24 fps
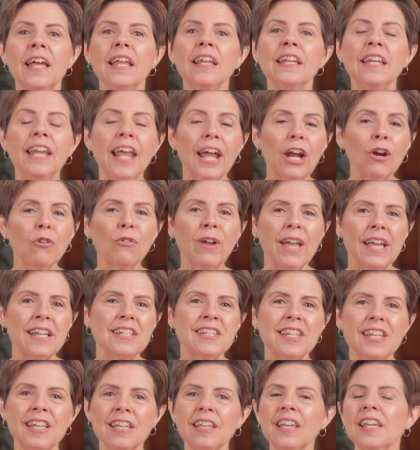
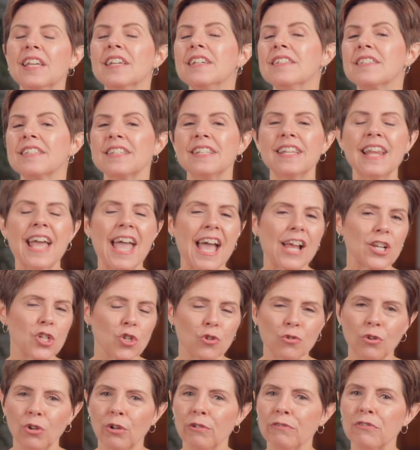Narrating is
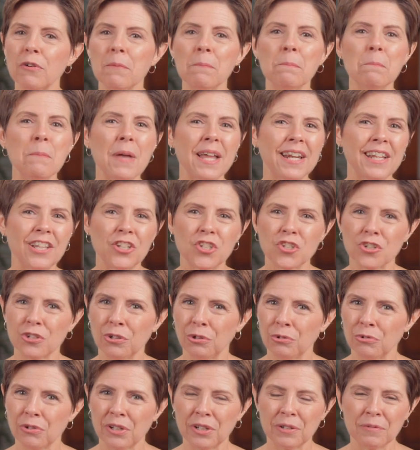natural for many
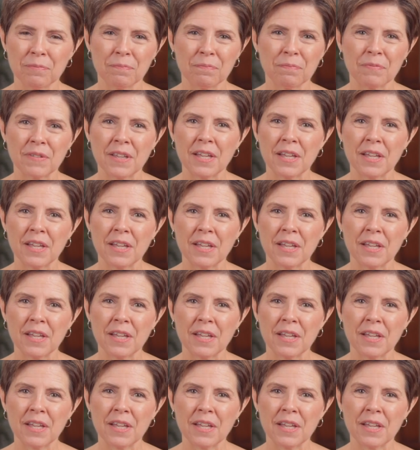children,